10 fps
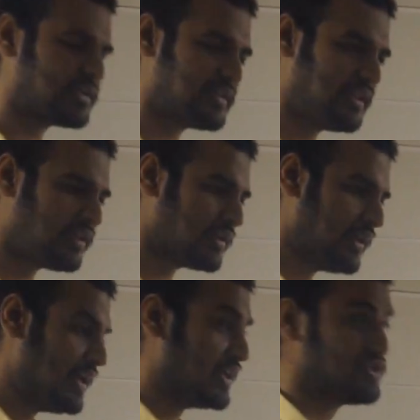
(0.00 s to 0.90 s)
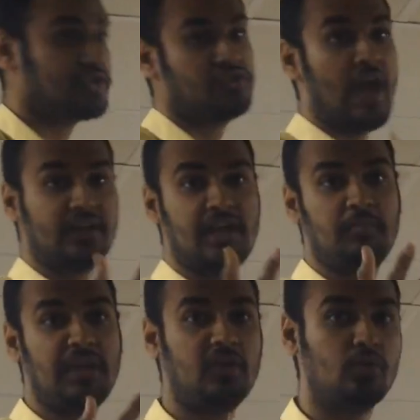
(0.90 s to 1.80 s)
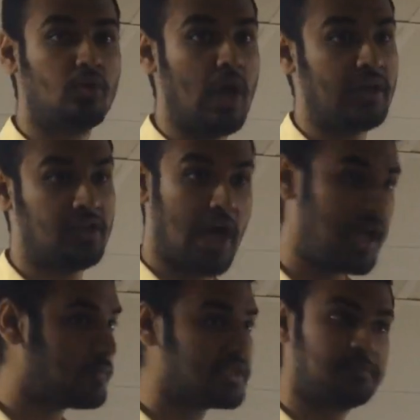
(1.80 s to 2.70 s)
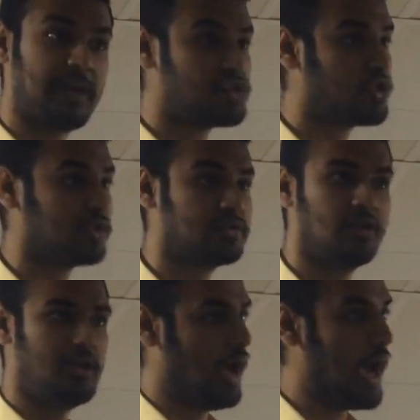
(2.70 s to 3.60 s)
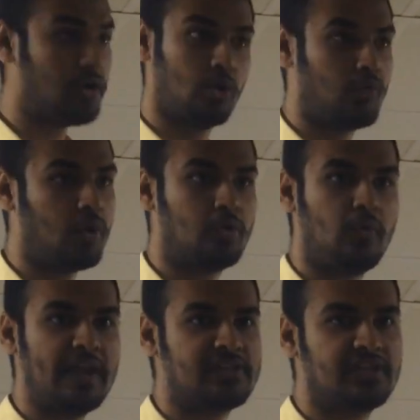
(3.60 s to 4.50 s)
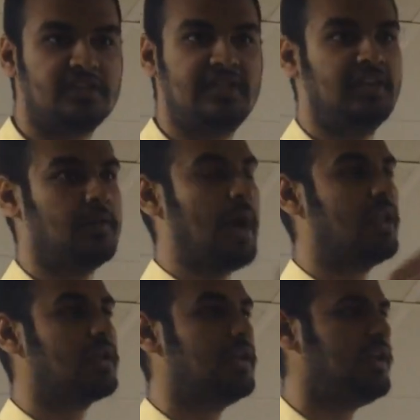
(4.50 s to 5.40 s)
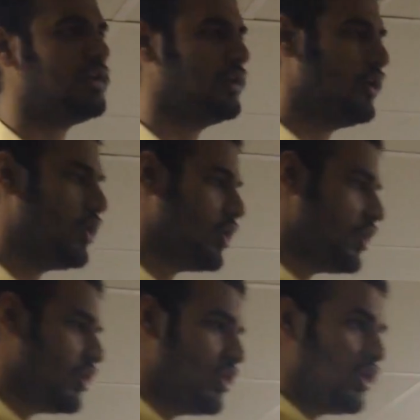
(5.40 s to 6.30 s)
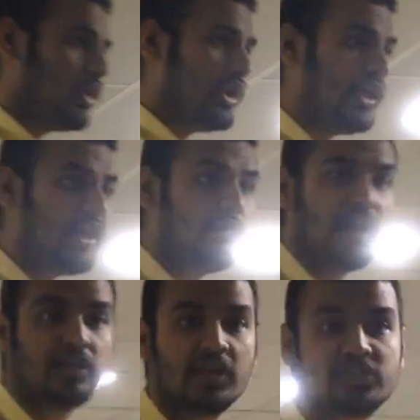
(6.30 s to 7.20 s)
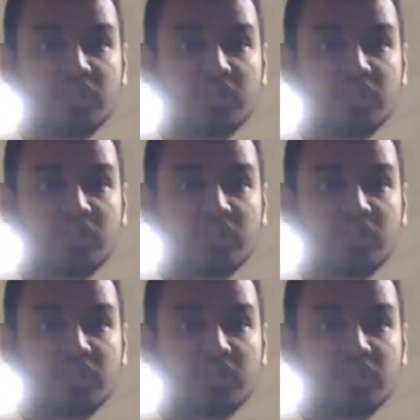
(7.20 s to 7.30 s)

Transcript: and seeing is distracting me, you know, and time is precious. I don't want to waste it seeing the balcony. He went in a